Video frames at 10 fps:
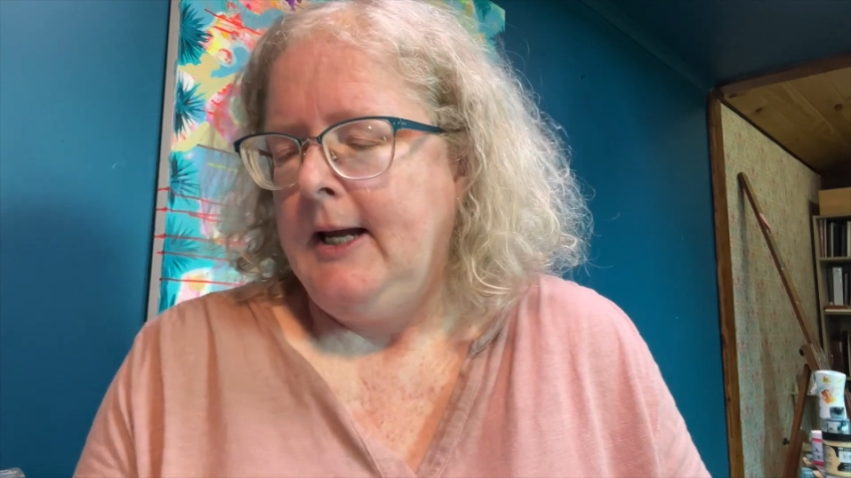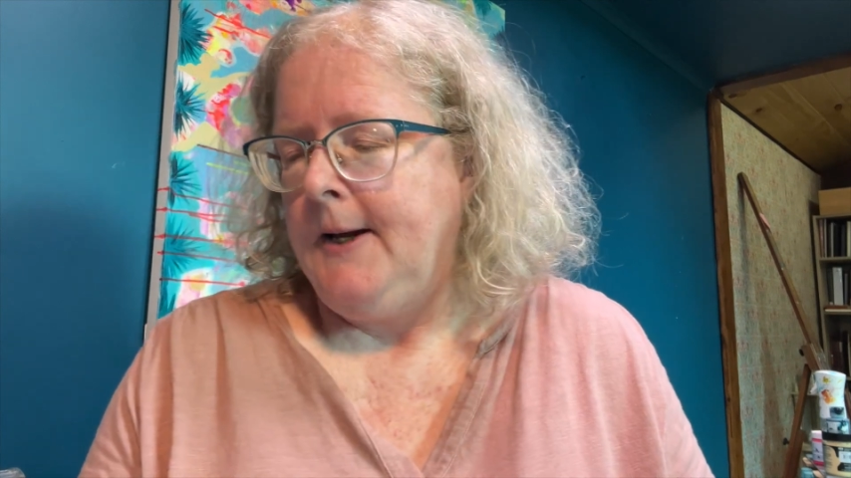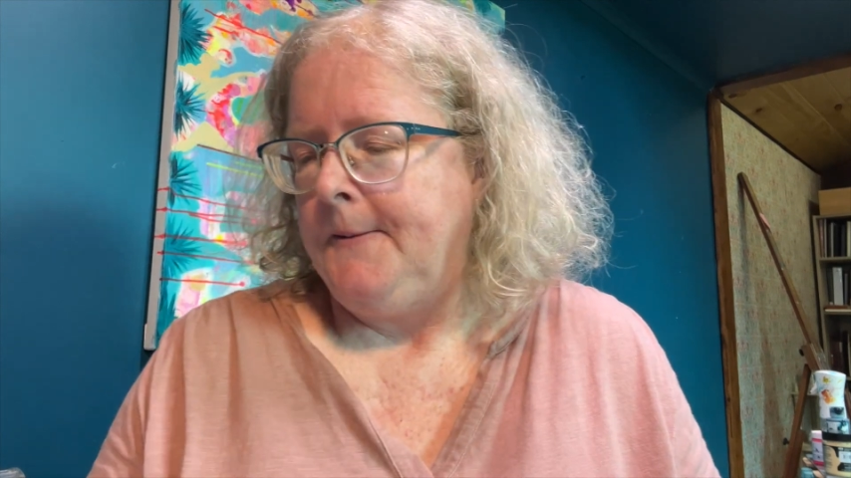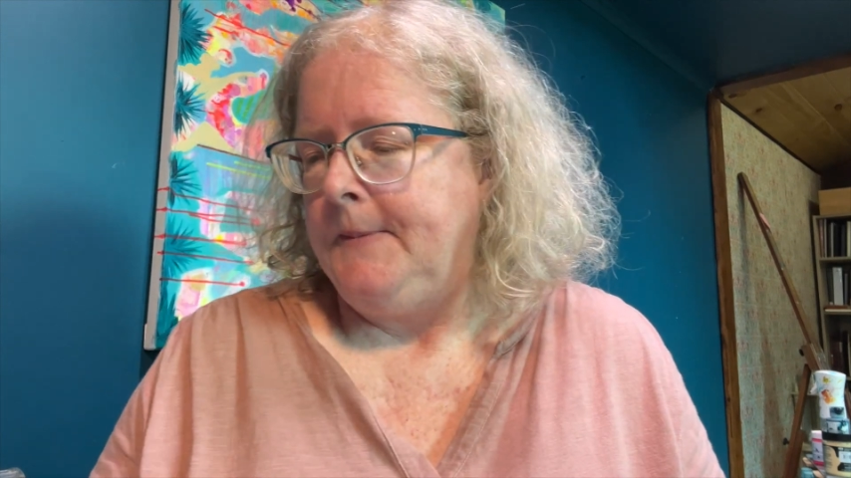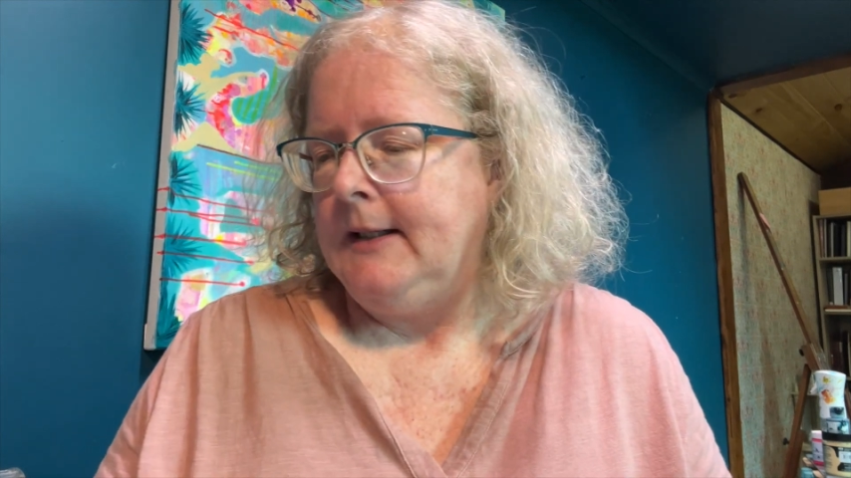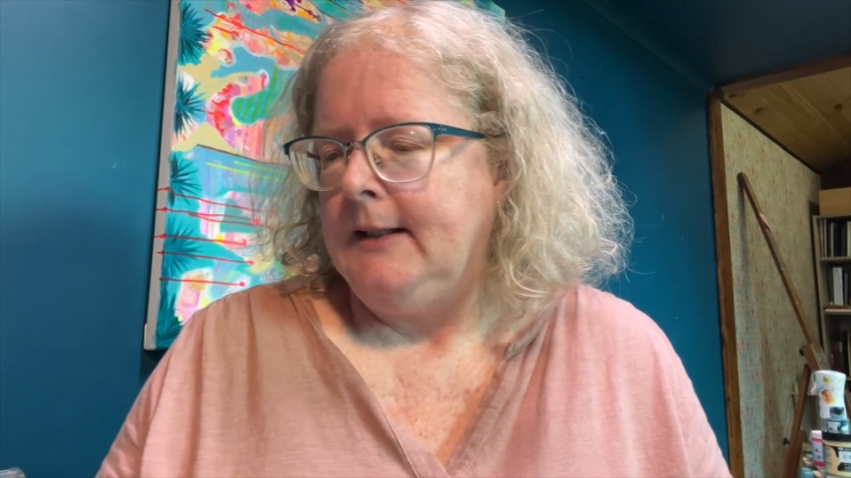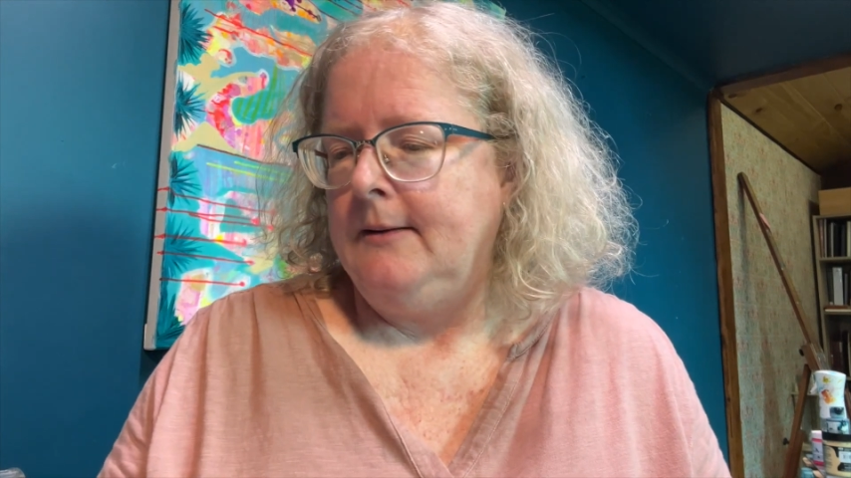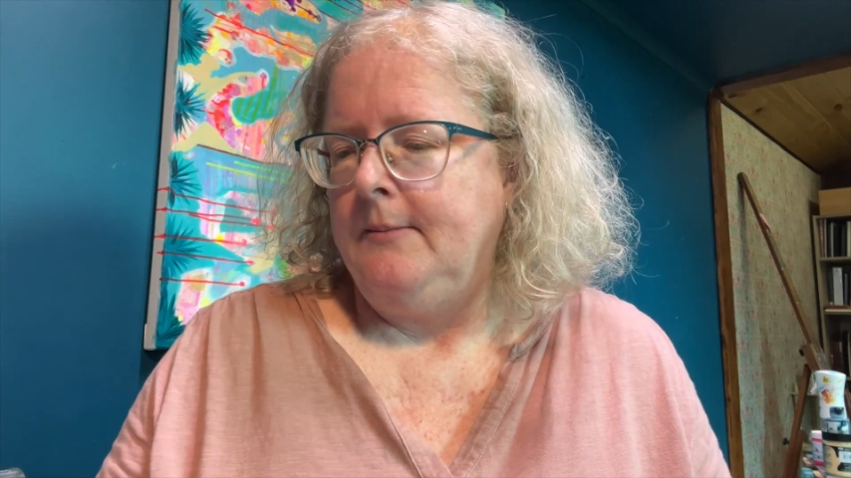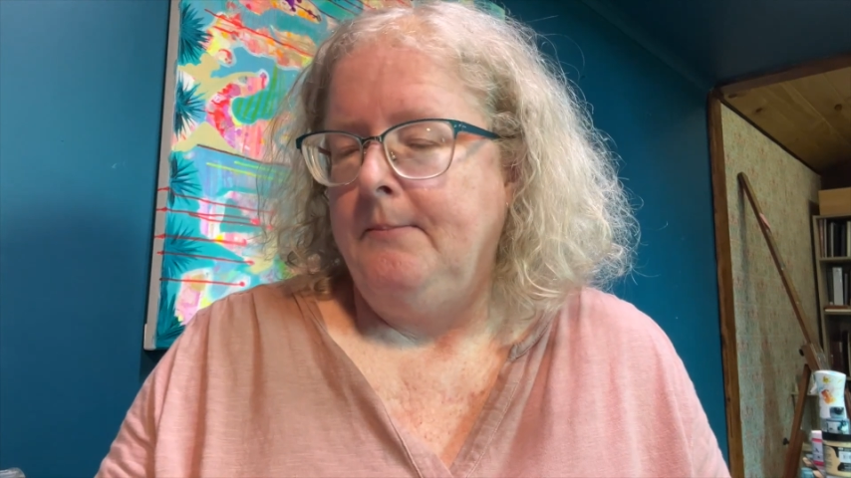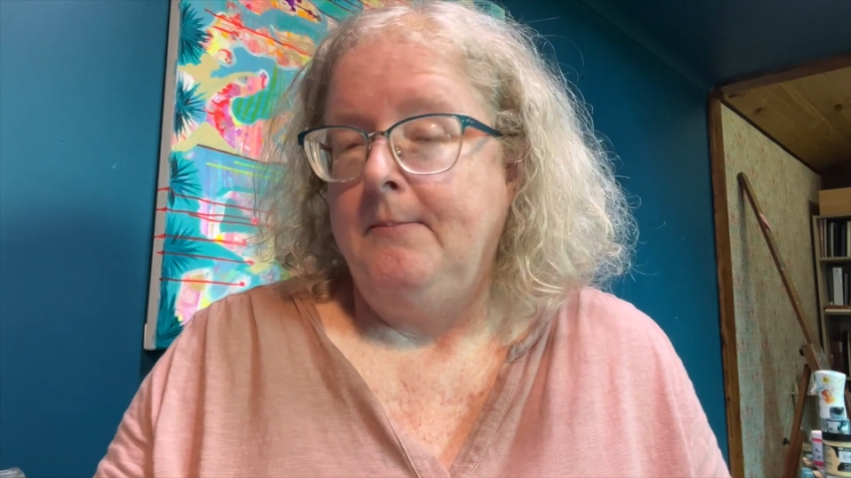but
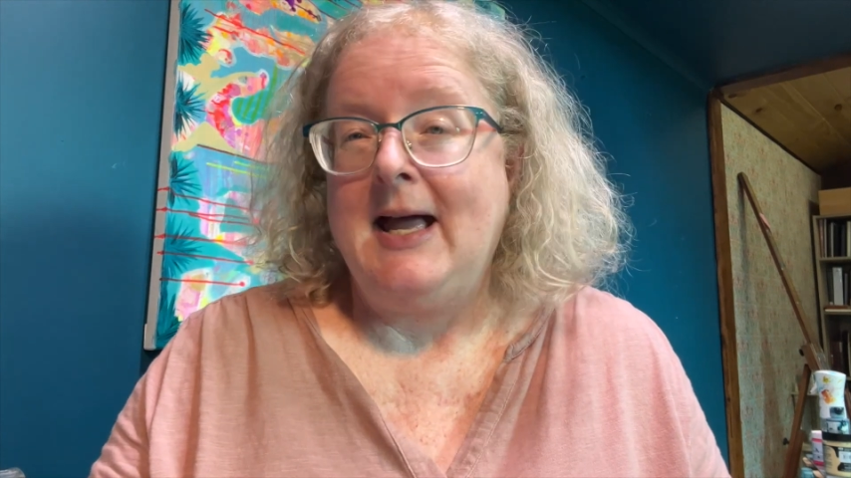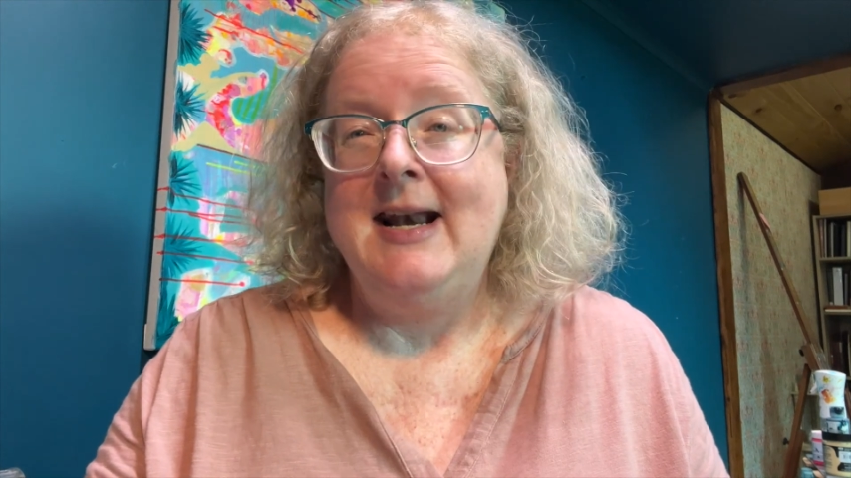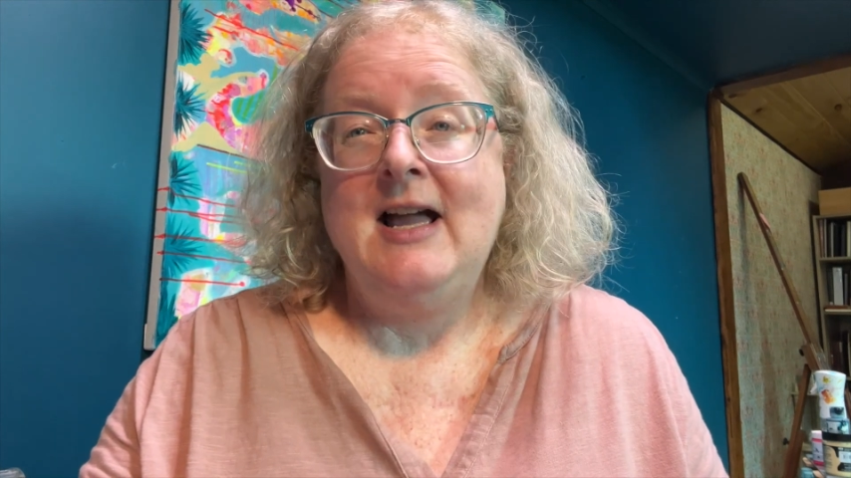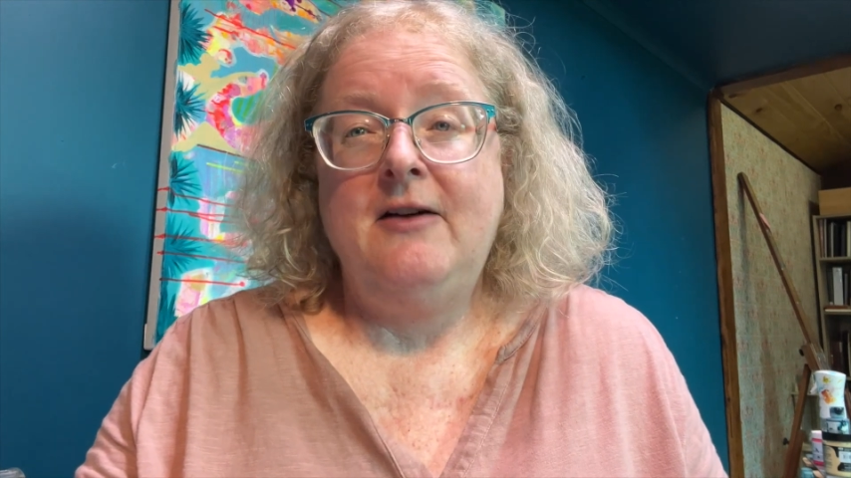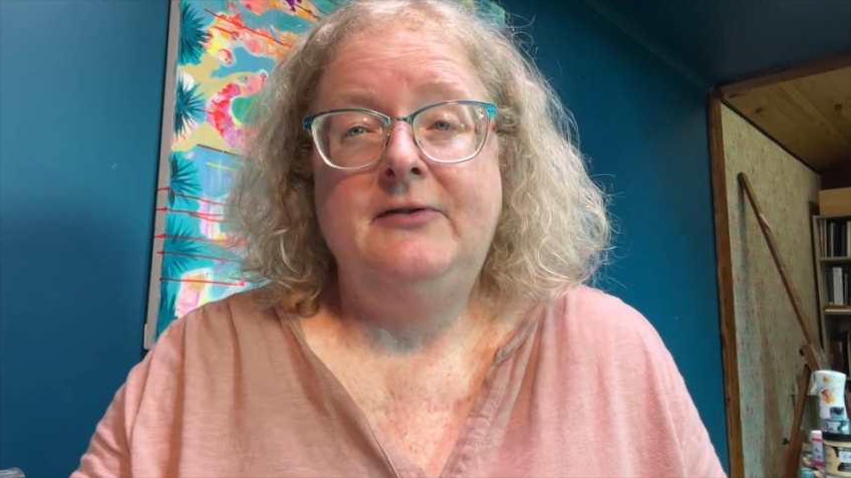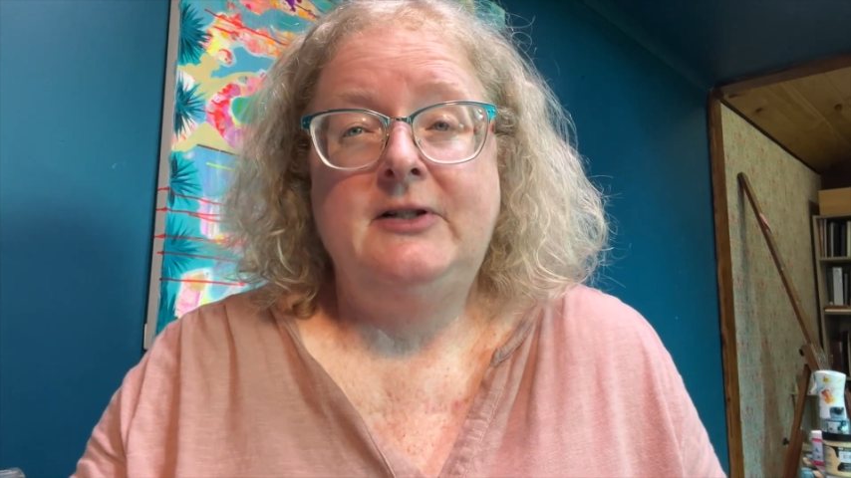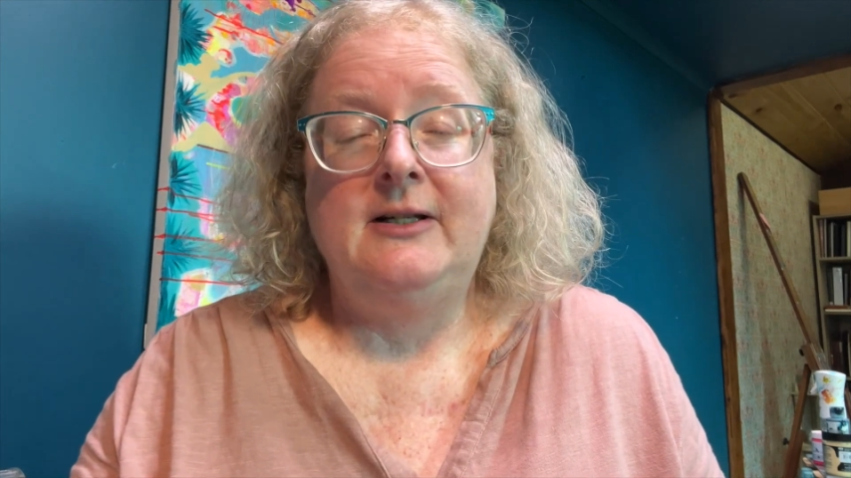enough